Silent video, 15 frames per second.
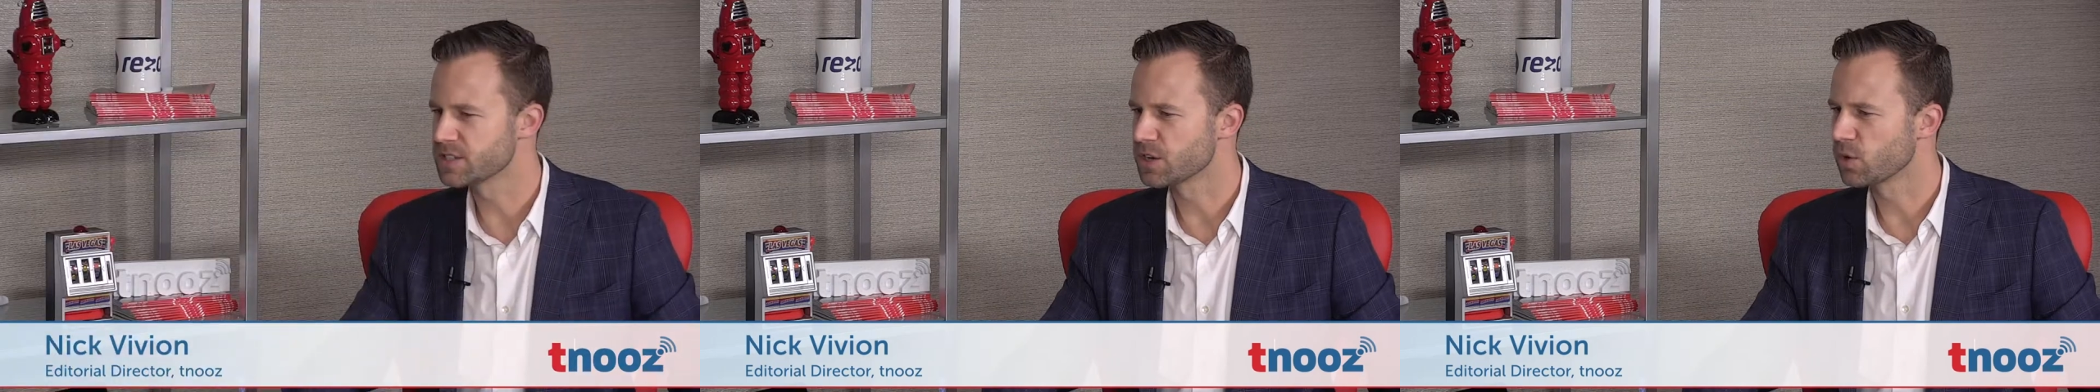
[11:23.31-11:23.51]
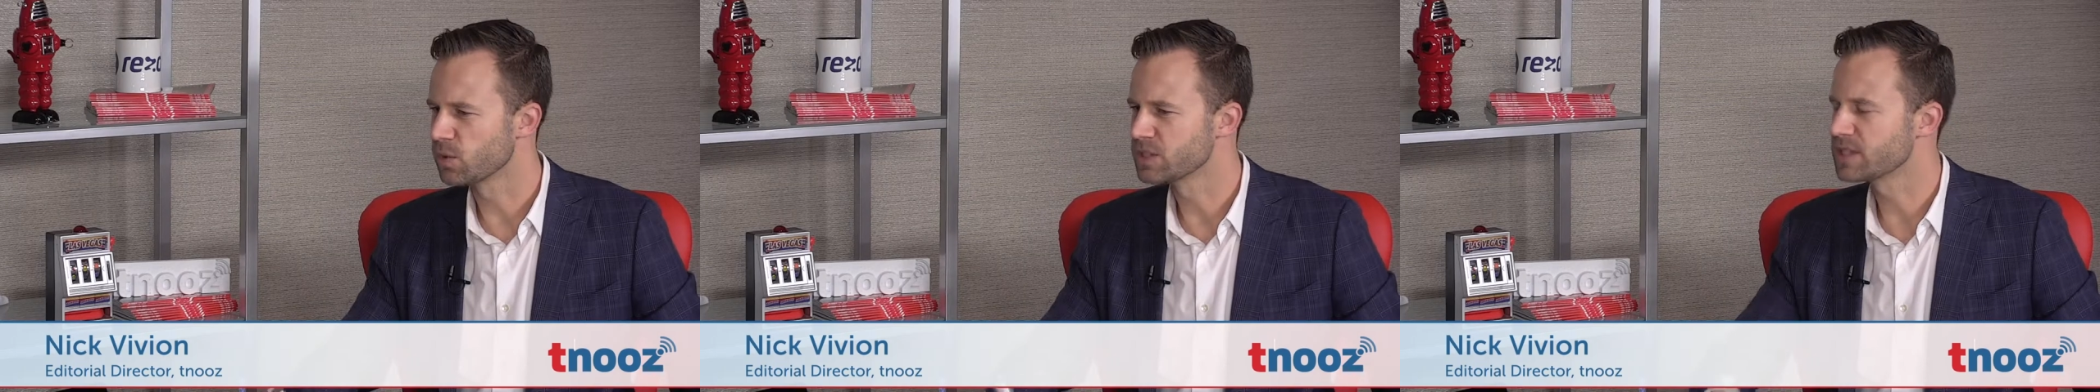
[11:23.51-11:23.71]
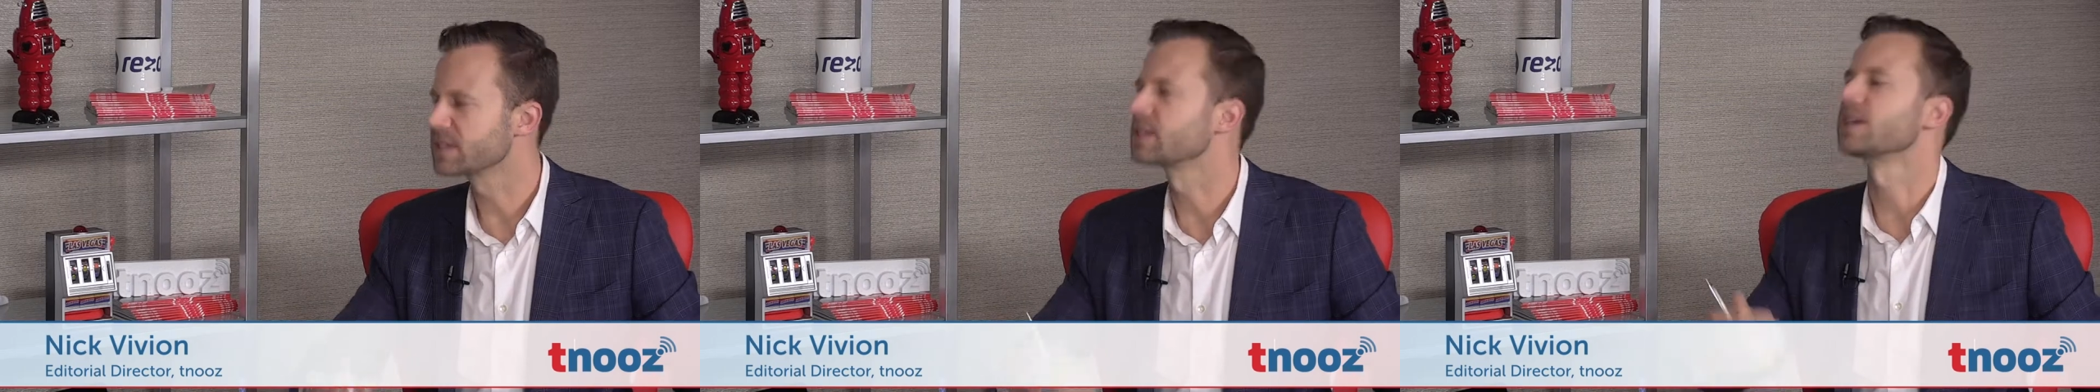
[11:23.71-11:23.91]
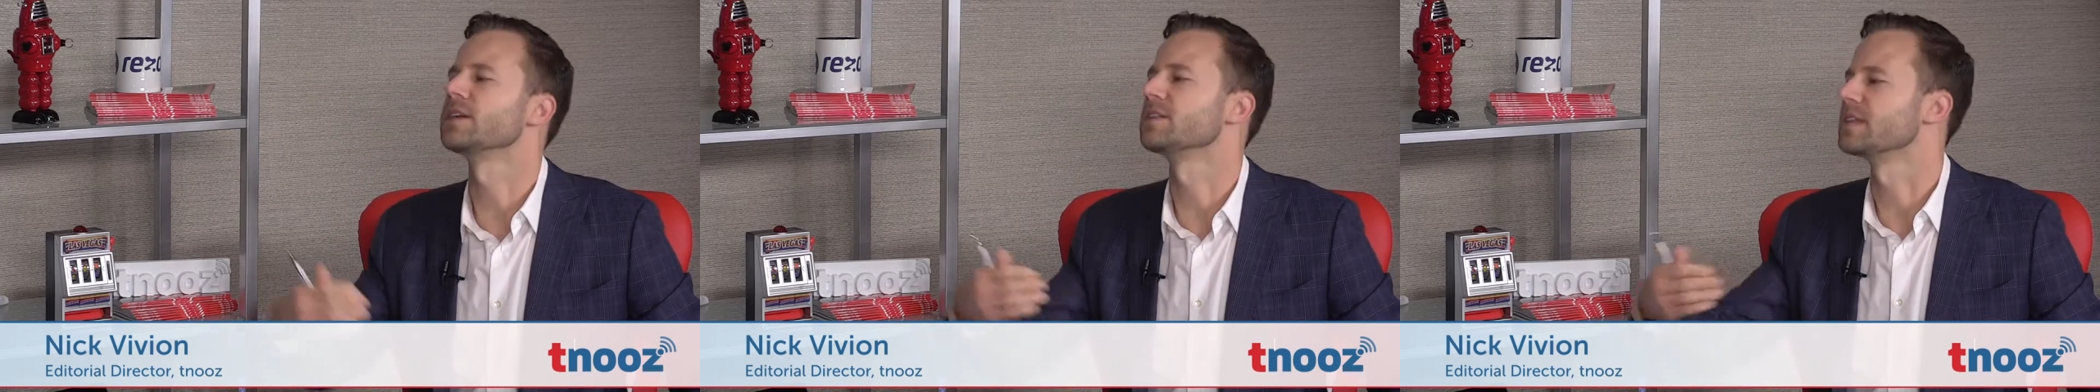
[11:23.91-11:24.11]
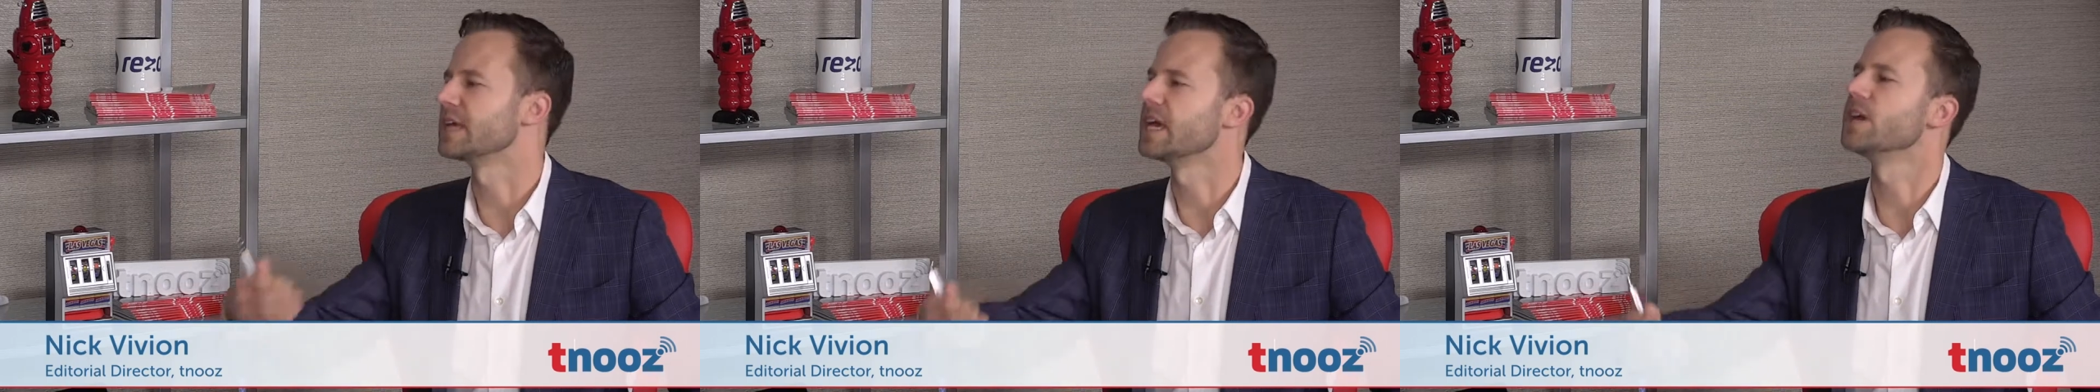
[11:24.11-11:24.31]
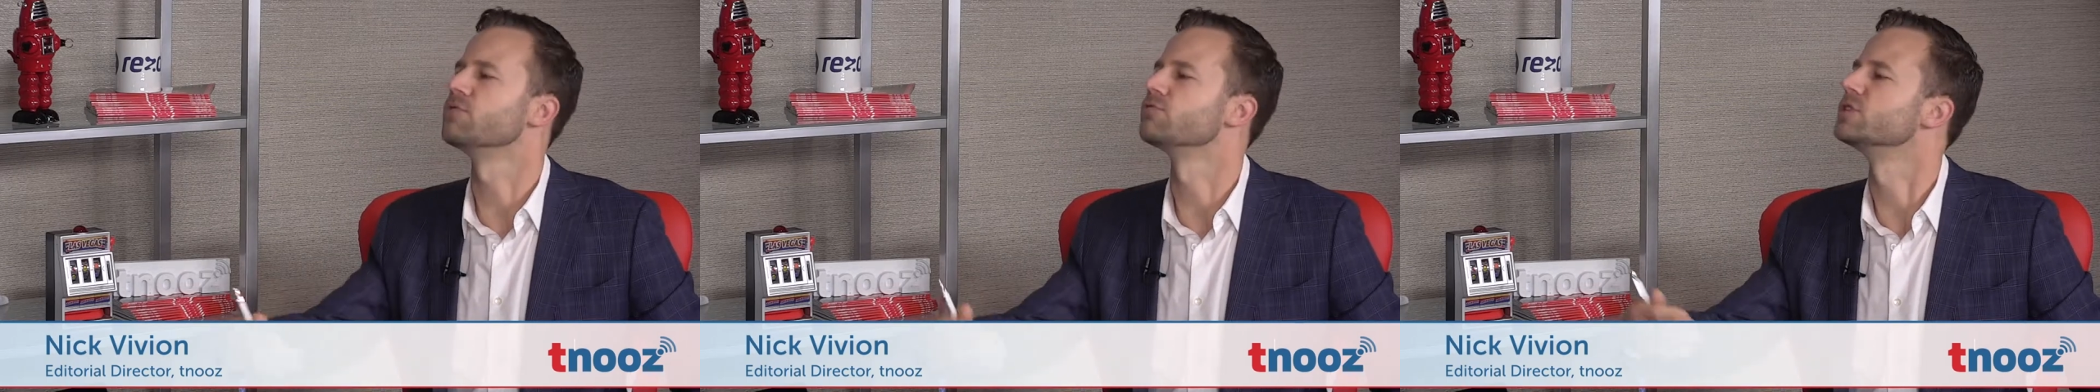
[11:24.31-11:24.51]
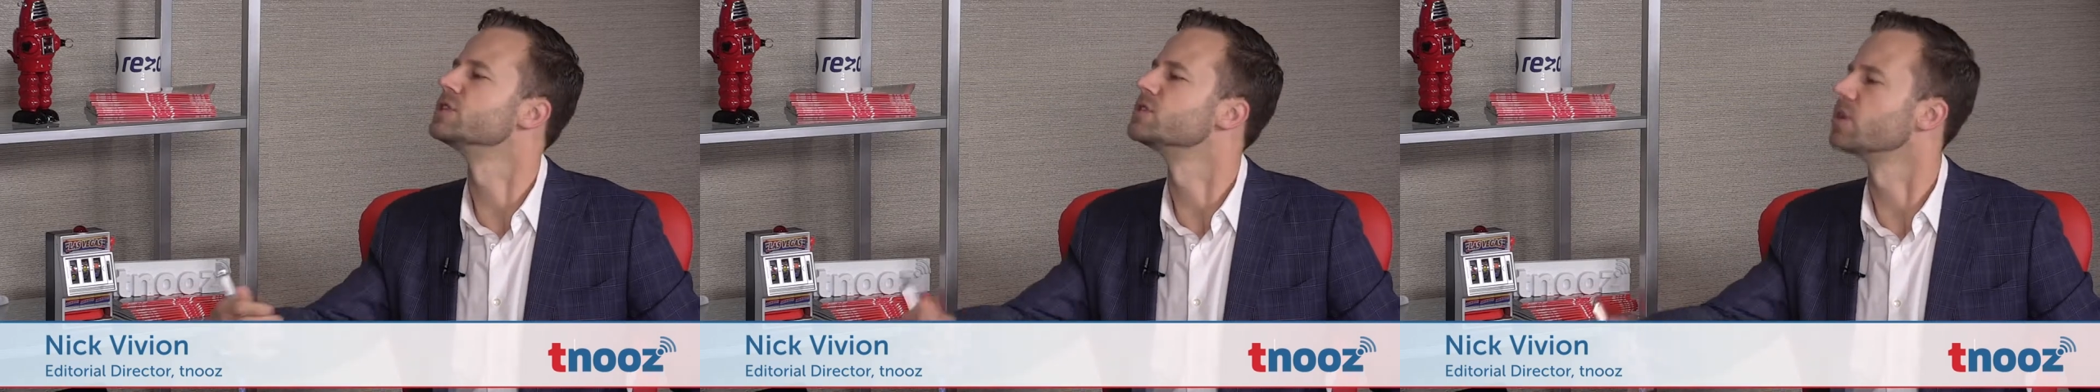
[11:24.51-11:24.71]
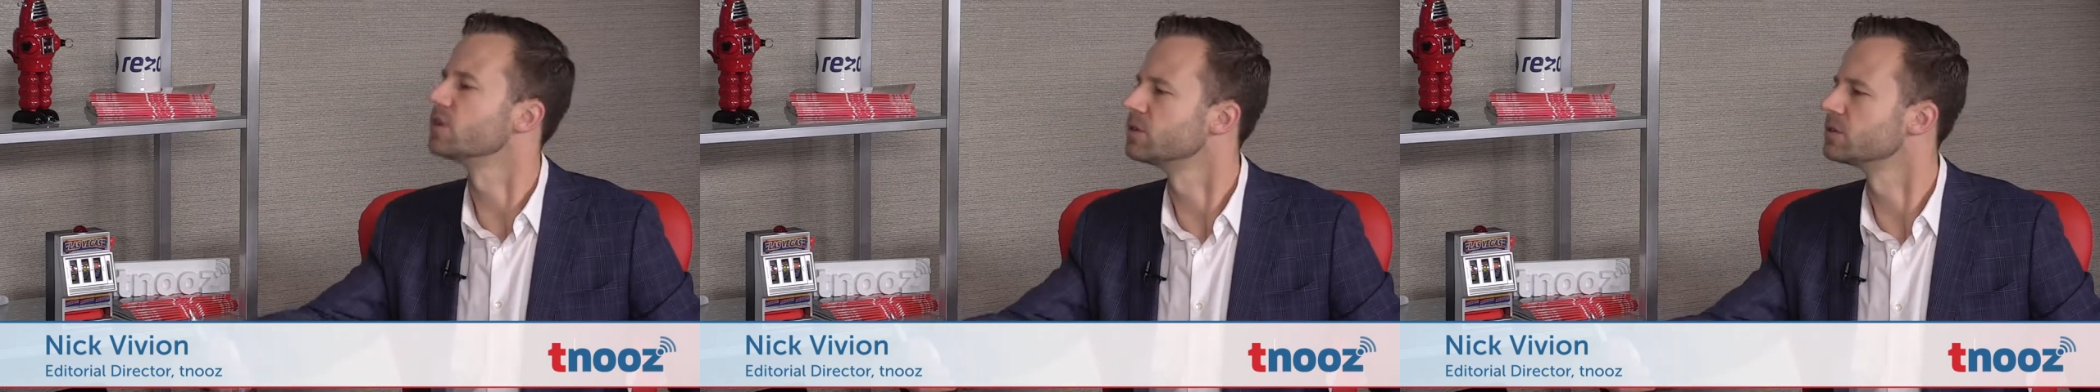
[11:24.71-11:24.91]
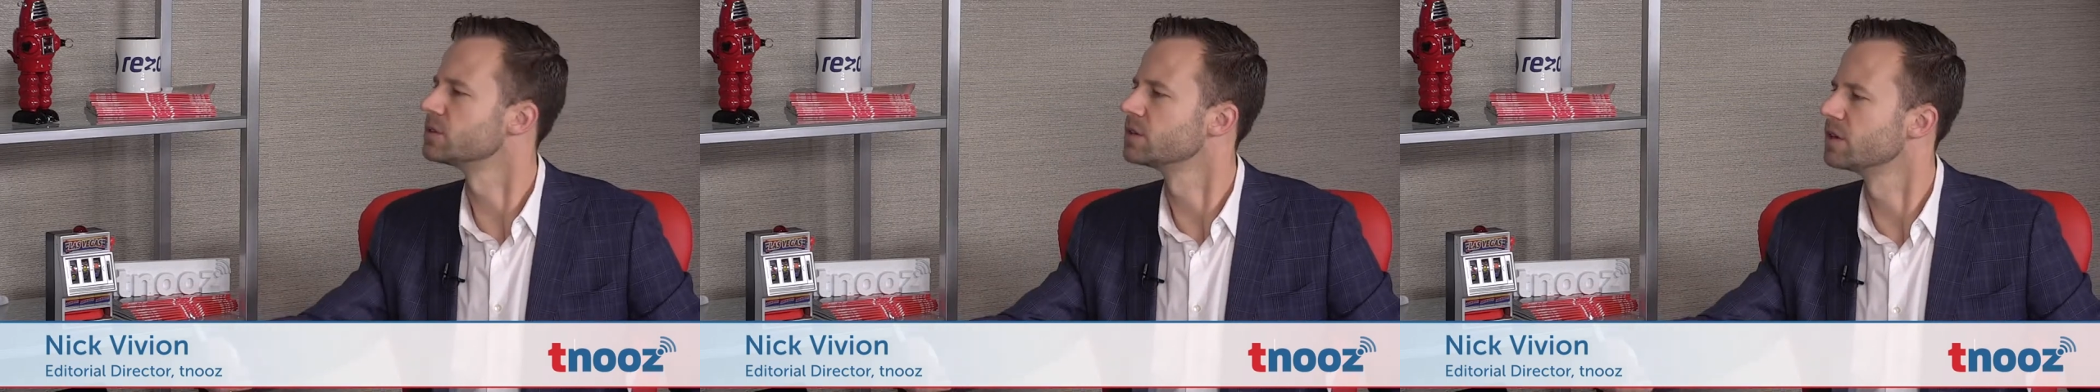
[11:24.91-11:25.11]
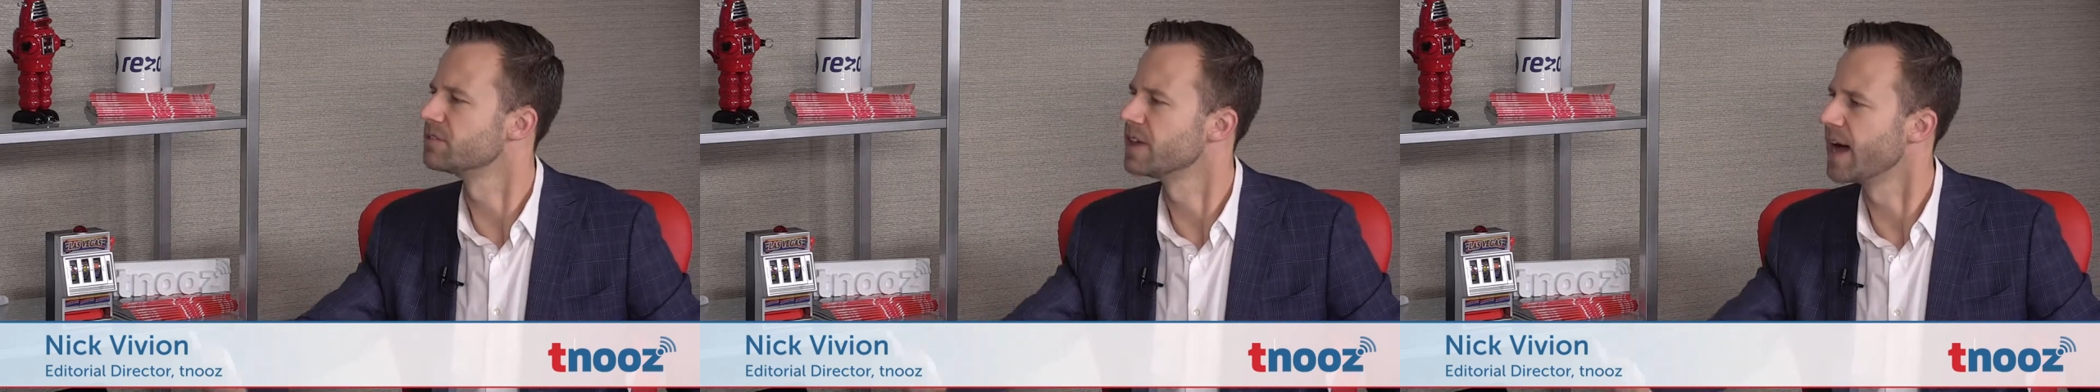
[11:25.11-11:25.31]
You know, what's like kind of the end result
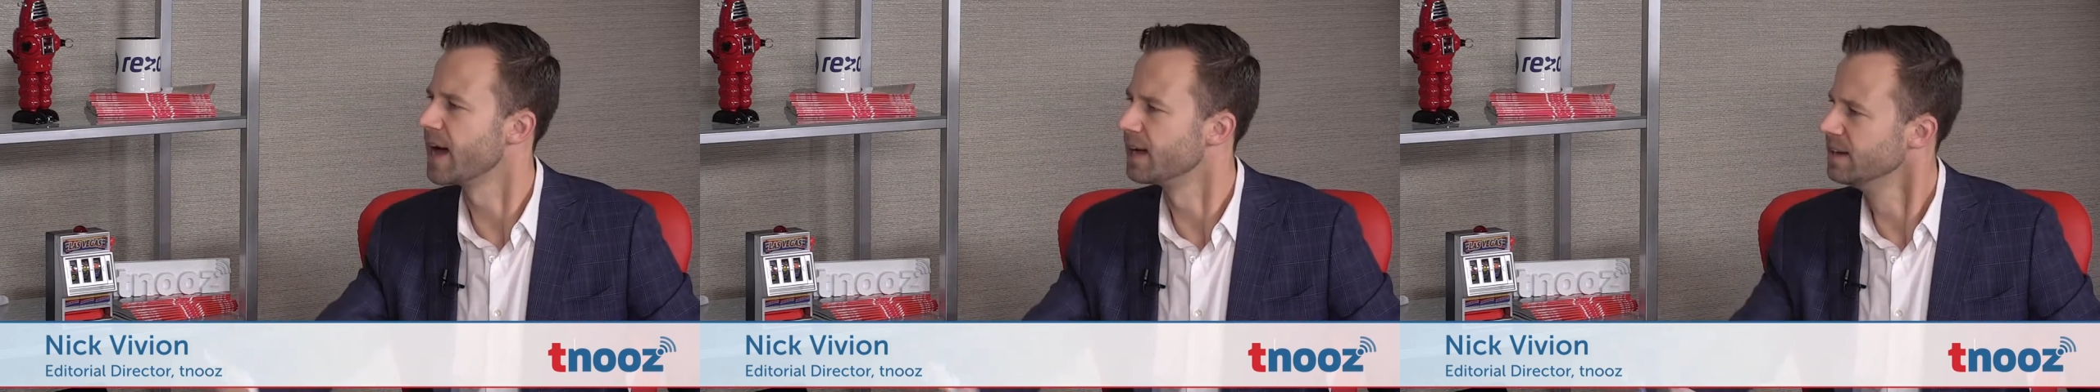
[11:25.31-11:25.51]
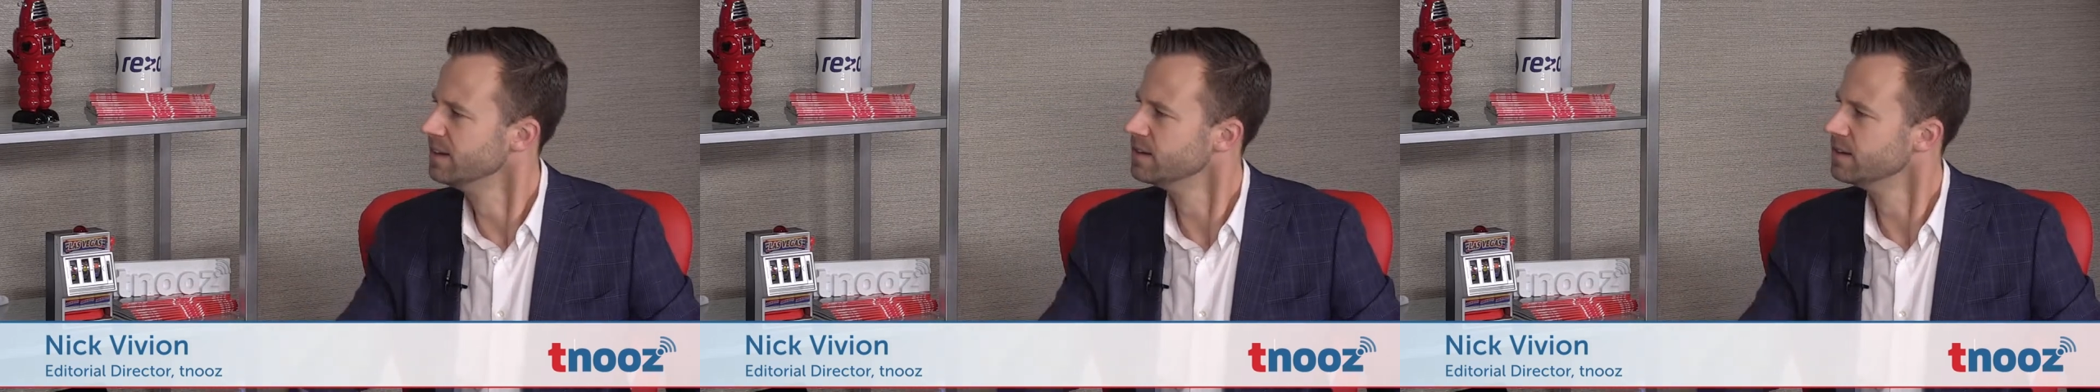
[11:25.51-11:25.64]
of that?